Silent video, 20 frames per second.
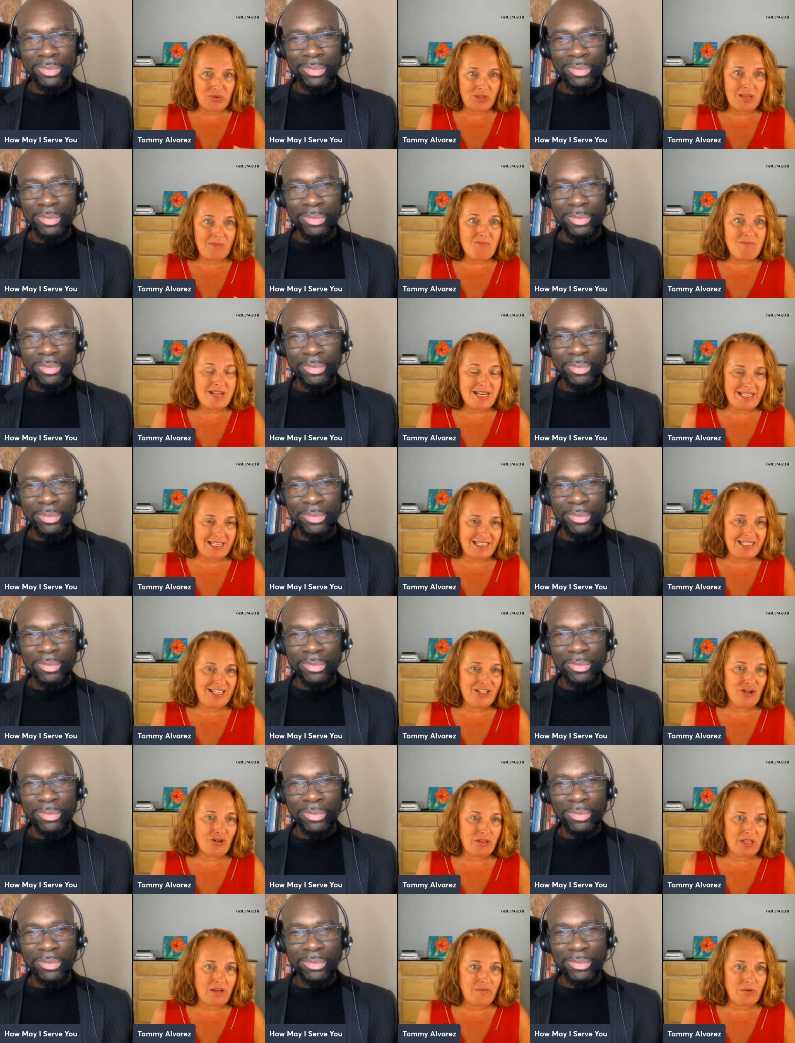Speaker 1: is really mid to
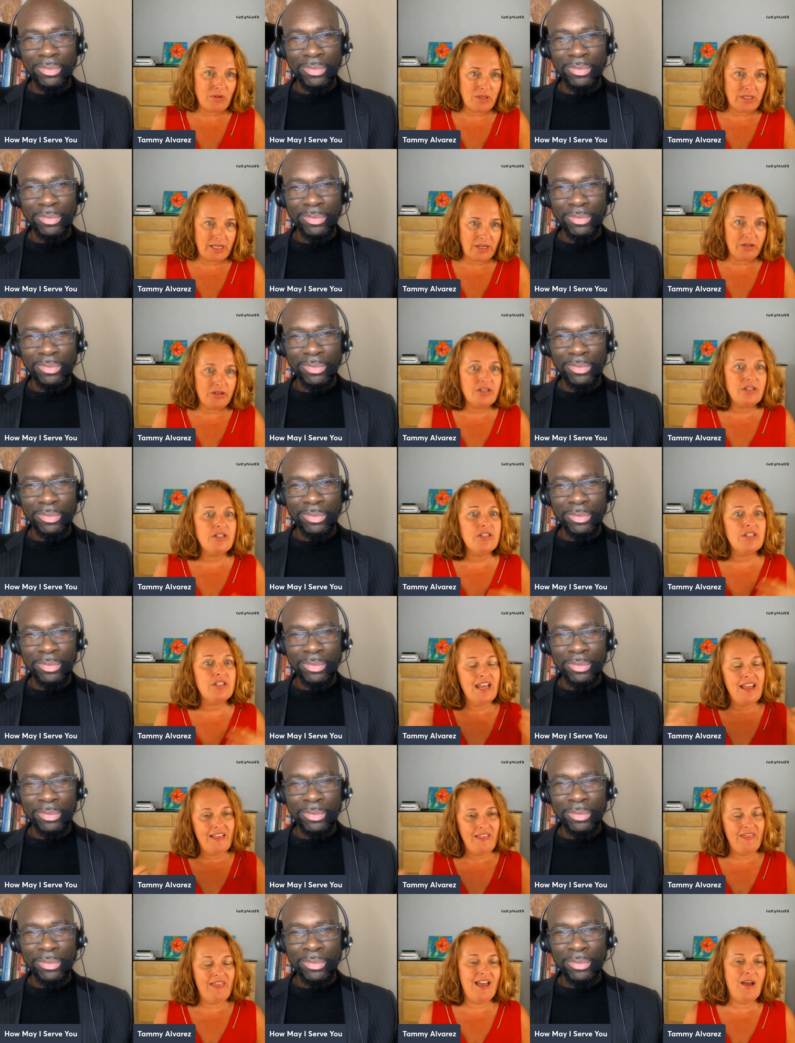senior level leaders
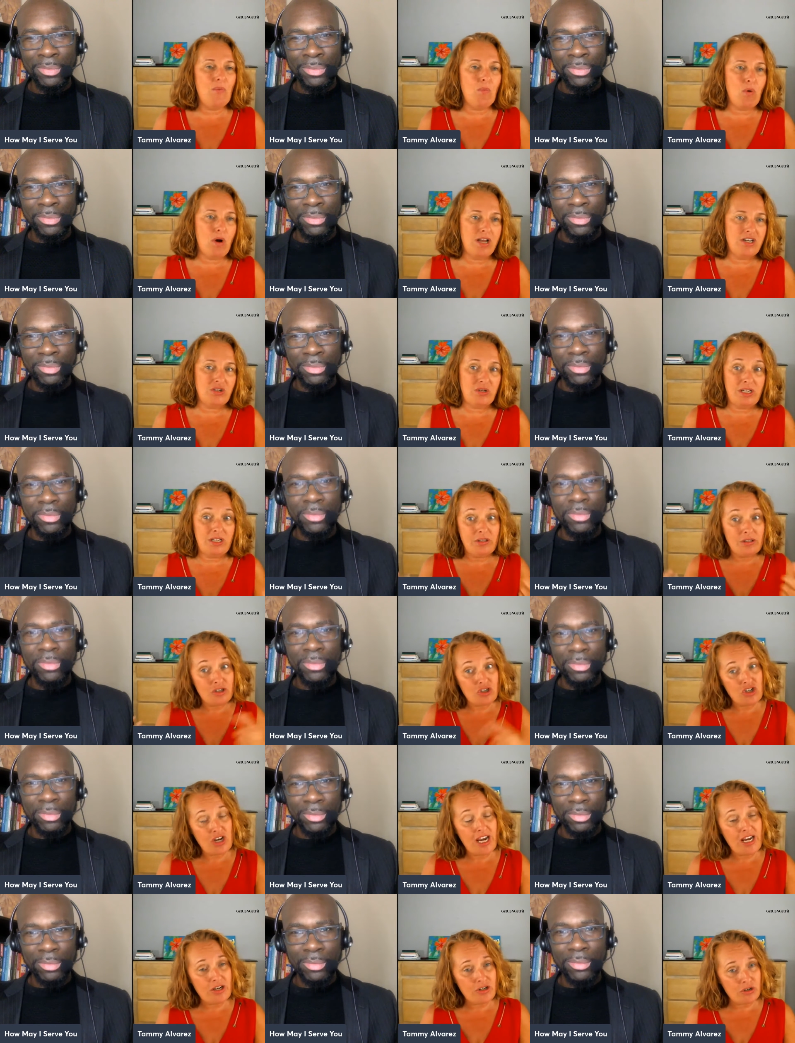that want to either
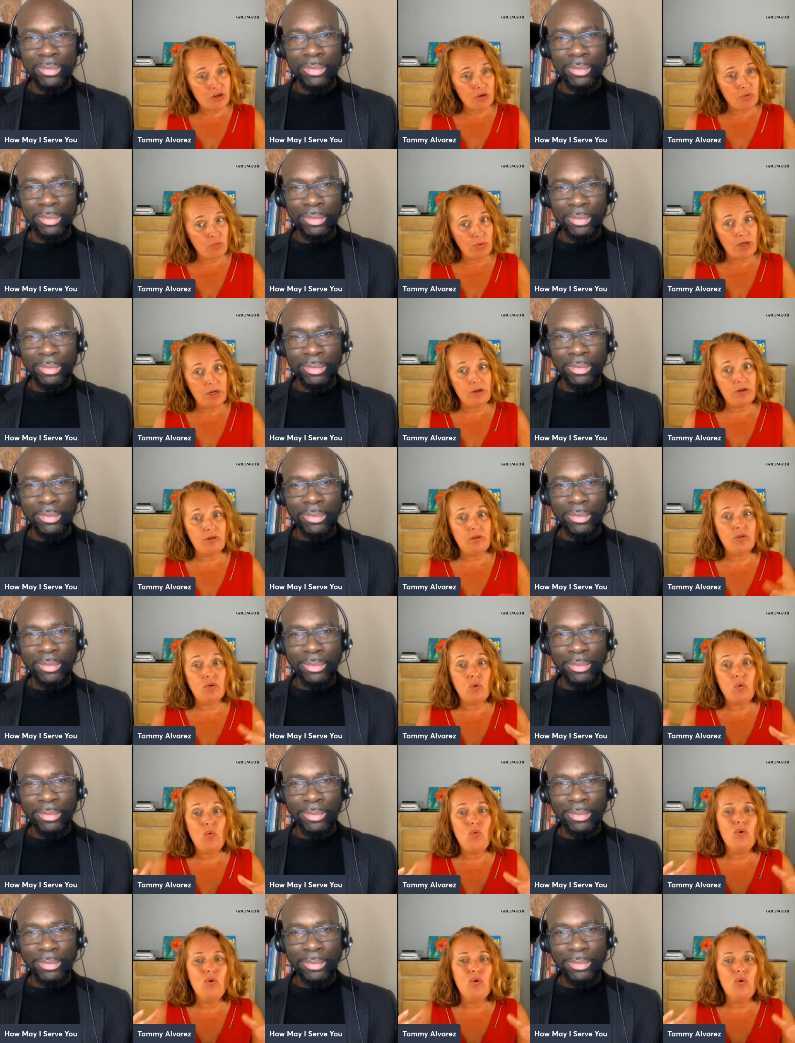change careers